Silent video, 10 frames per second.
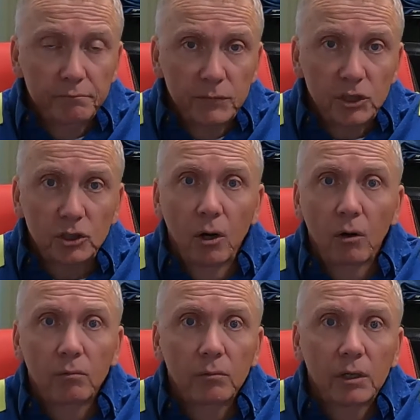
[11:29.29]

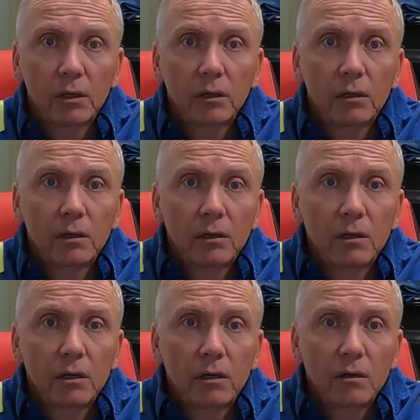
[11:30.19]
So
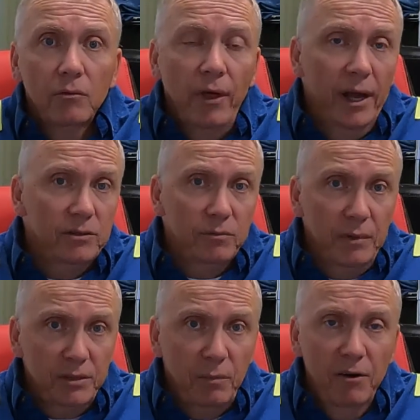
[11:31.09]

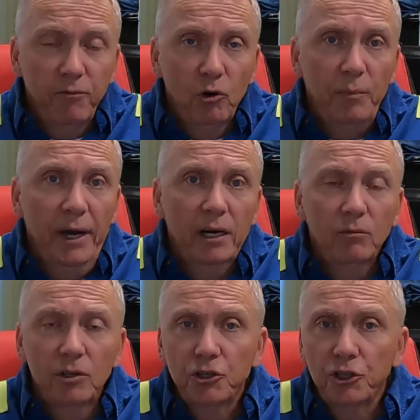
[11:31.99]
that's my format. I
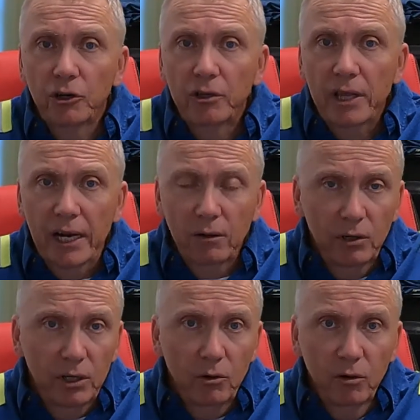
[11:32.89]
wanted to show you that. I
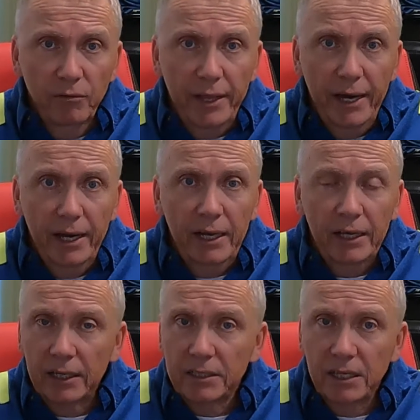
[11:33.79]
wanted to go over that,
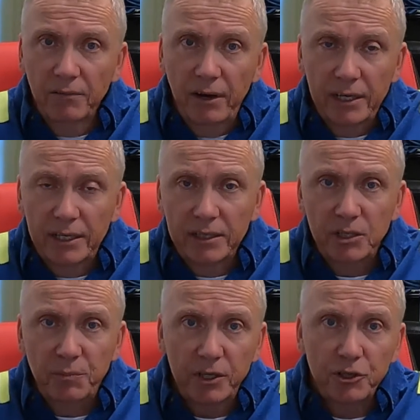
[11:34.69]
and like I said, if I can get
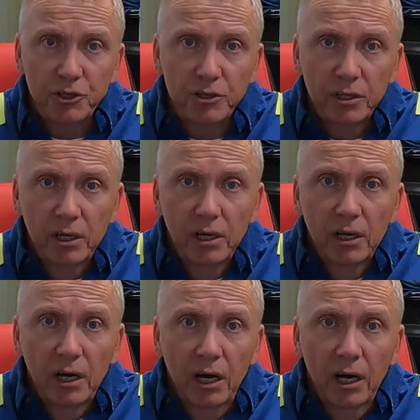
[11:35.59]
these pictures,
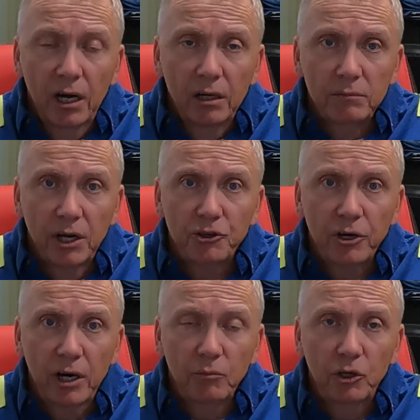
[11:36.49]
not
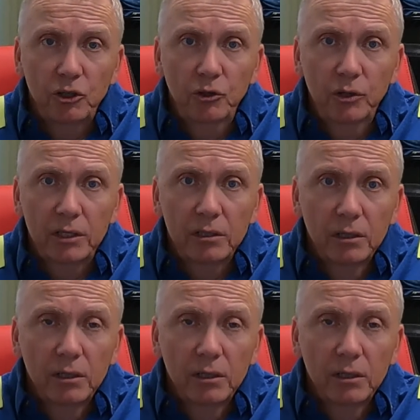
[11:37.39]
sure how I'm going to do it,